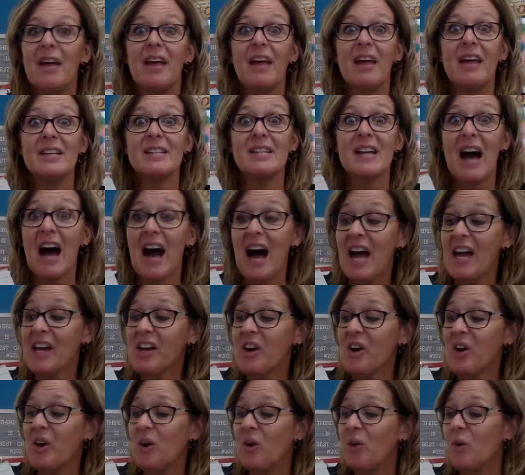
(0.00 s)
And I
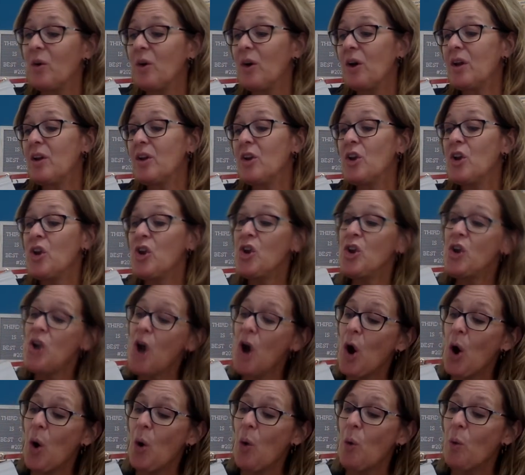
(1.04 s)
go,
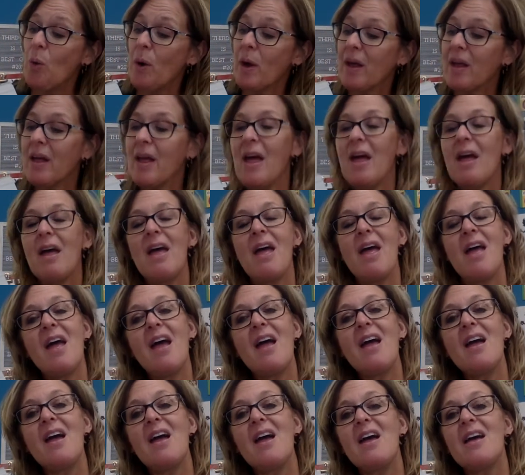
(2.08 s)
no.
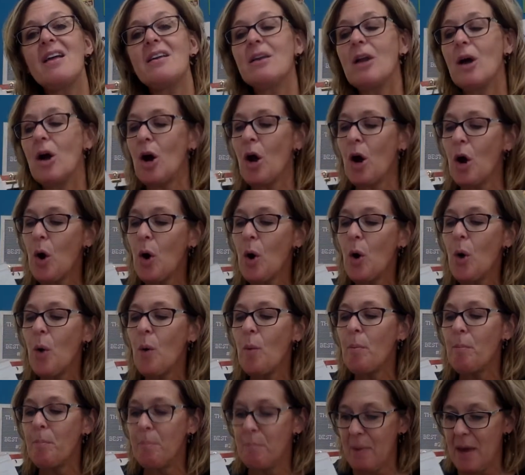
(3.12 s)

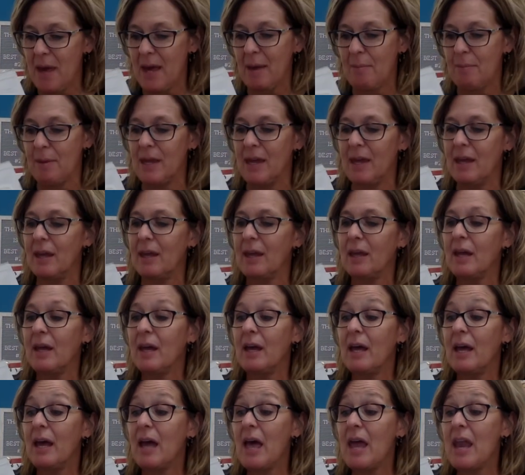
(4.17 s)
N-O, baby.
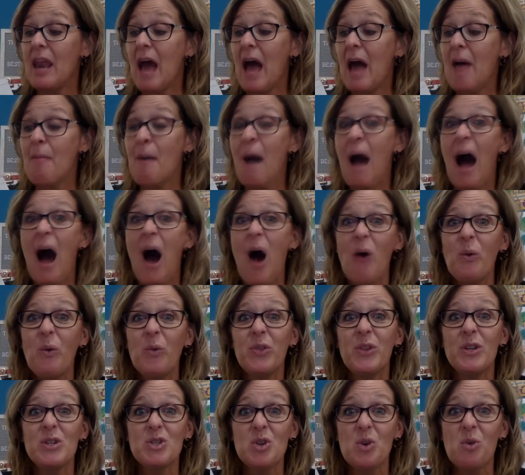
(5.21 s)
And I'm out
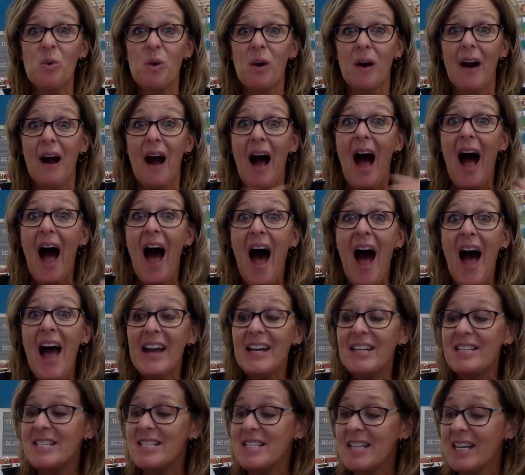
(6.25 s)
the door.
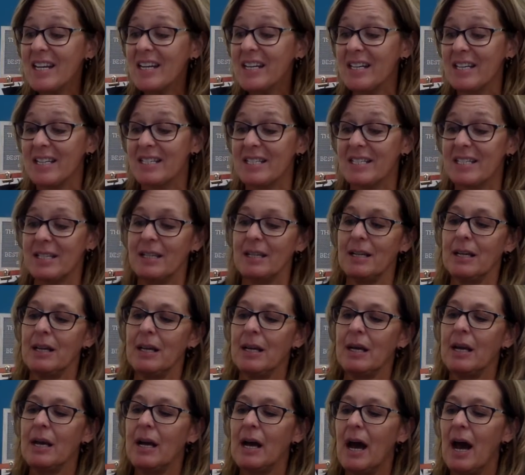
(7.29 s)
I did it.
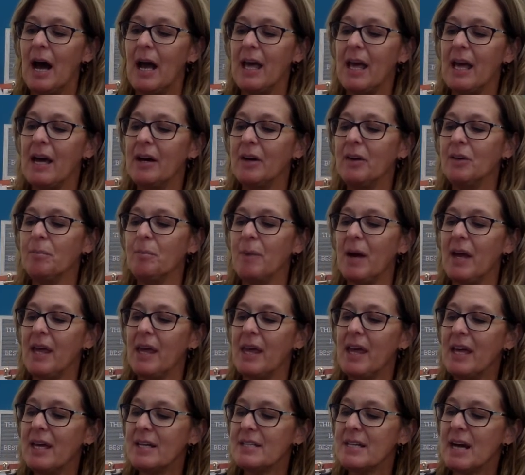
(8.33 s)
I held my
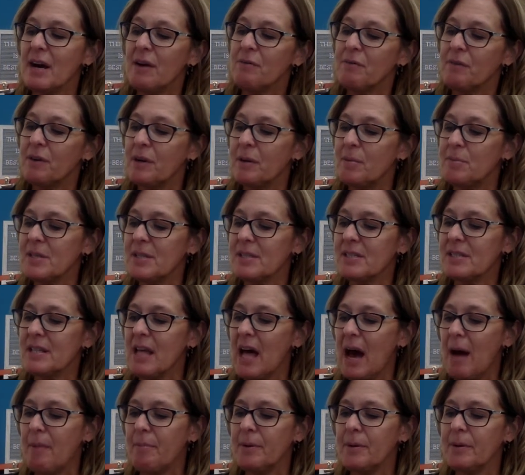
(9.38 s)
hand out for him to
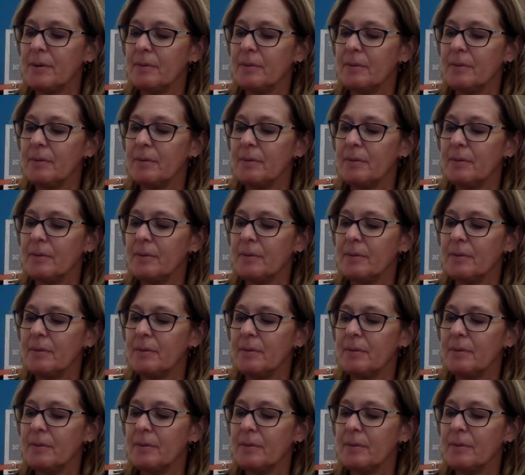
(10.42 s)
slap.